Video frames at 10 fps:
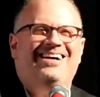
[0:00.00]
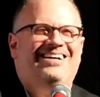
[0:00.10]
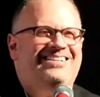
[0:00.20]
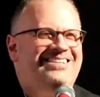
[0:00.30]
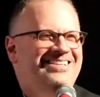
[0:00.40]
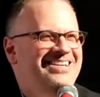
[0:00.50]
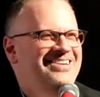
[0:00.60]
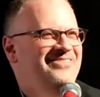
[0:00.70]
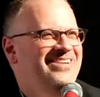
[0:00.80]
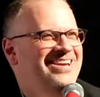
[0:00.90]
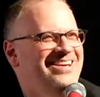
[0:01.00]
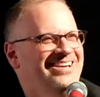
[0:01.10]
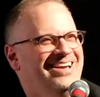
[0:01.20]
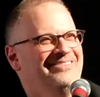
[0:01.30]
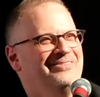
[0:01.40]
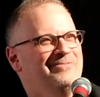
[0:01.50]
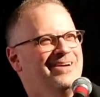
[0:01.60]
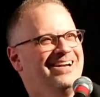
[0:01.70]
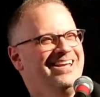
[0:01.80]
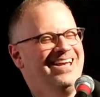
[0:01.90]
uh, good evening,
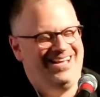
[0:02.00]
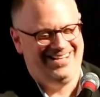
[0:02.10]
everybody.